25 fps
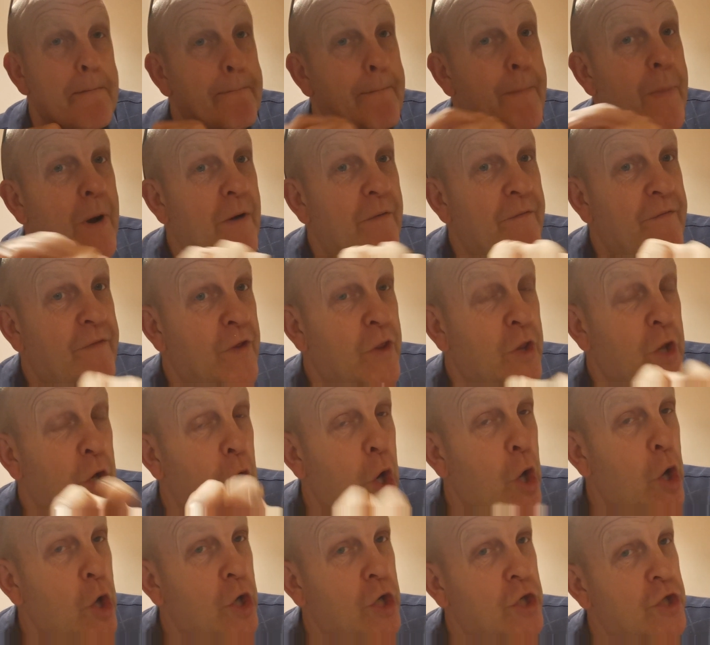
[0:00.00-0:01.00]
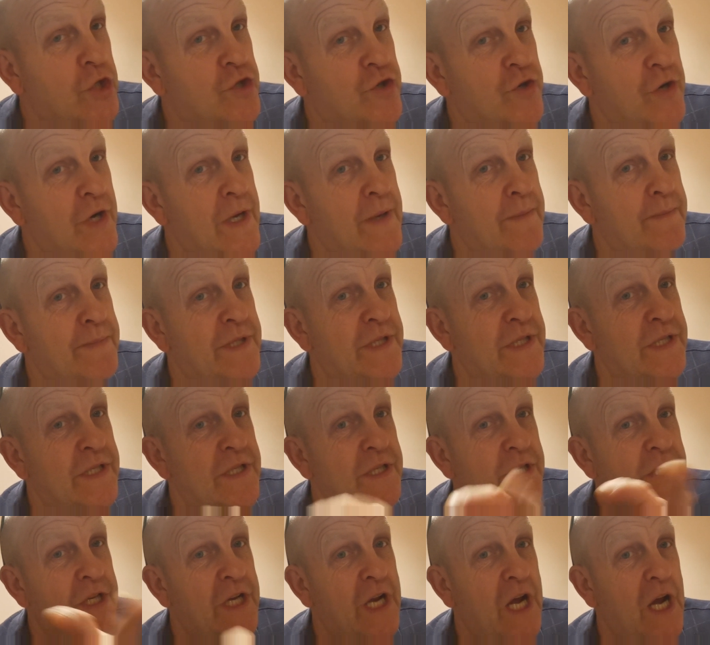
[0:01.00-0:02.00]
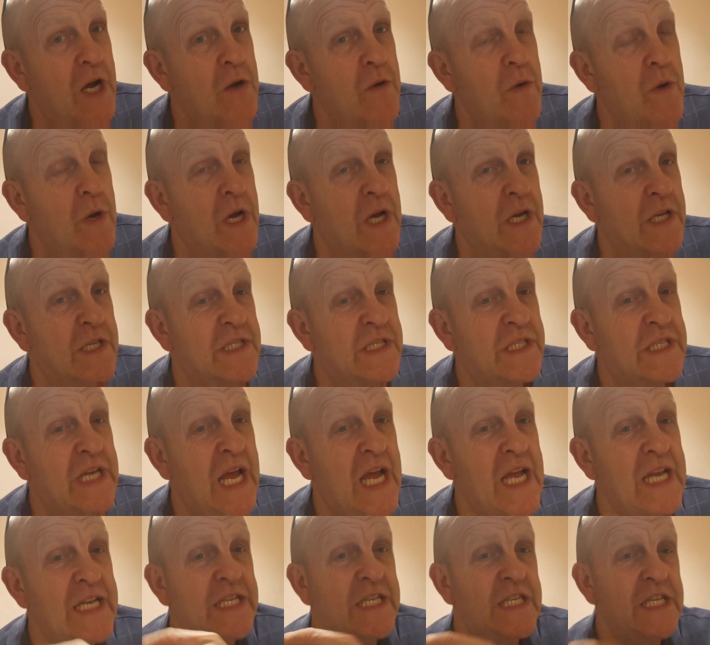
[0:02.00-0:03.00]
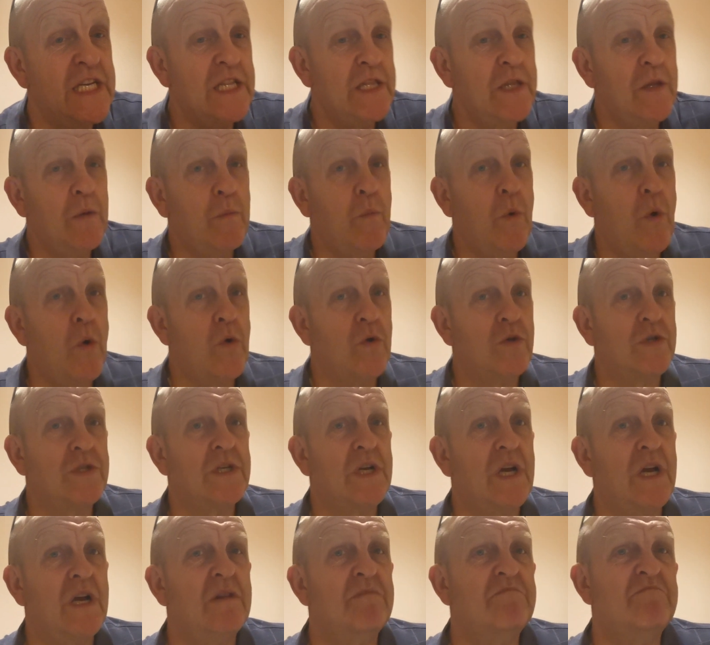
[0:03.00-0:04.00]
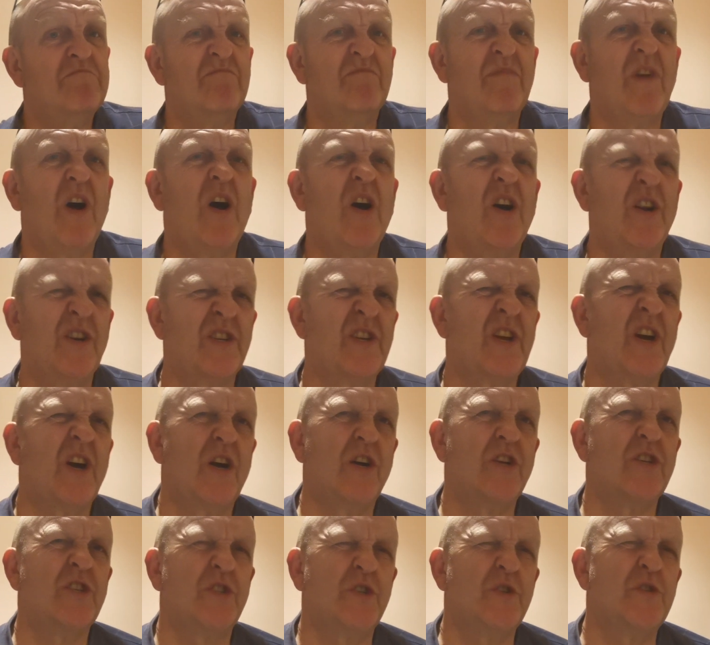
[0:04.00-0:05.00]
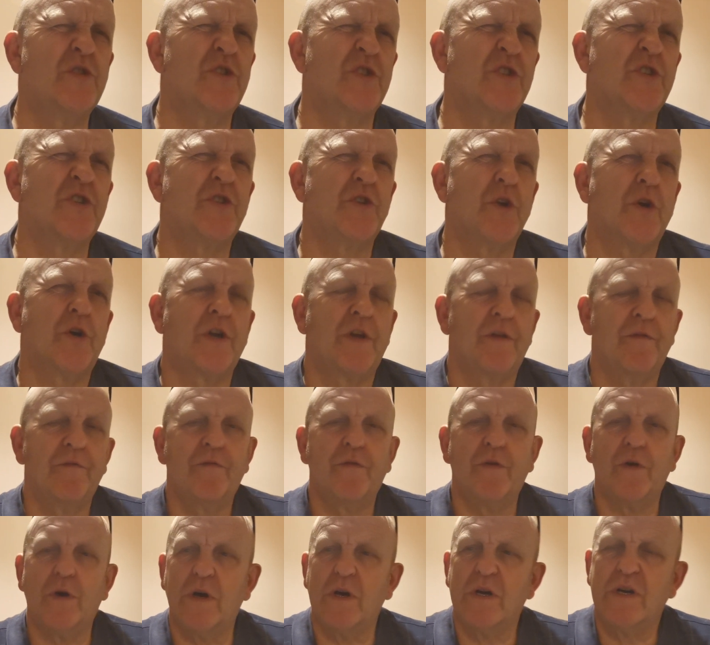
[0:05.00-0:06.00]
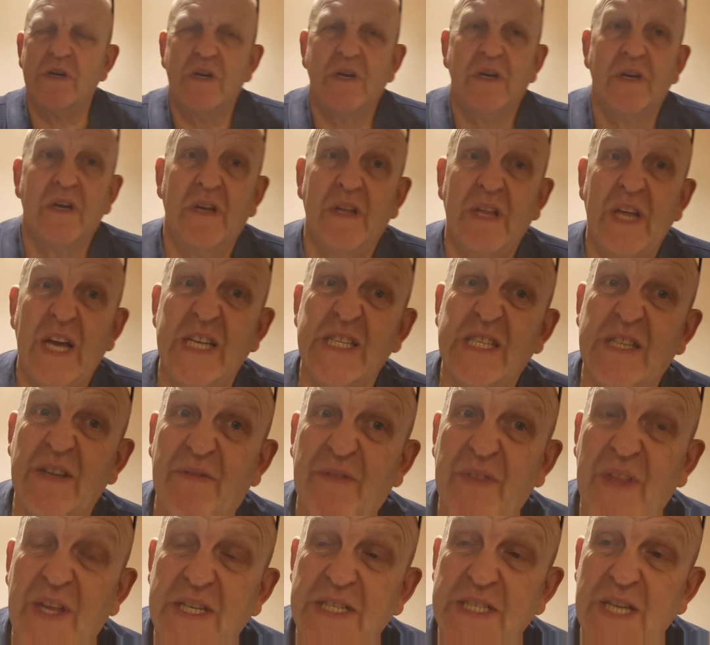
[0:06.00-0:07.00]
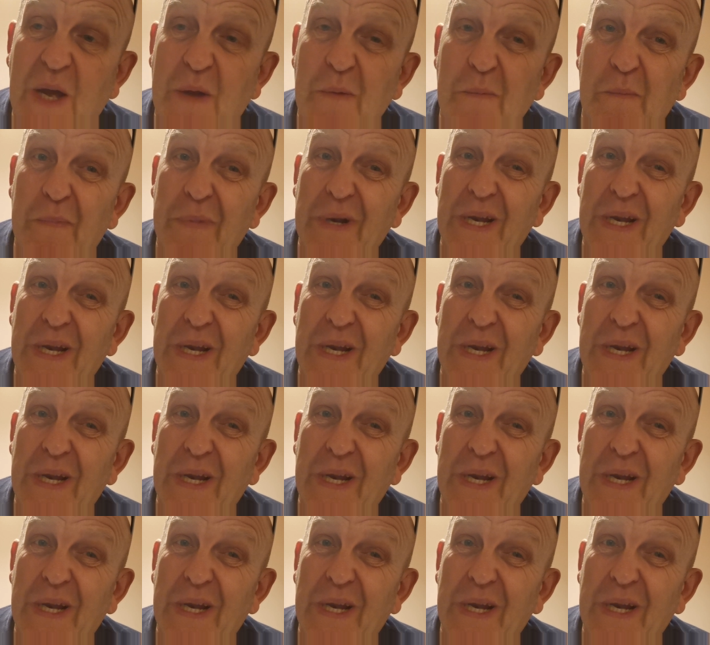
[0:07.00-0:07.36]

but for the longer trips, you know, standing in the water, I'd use the stocking foot. That's if they don't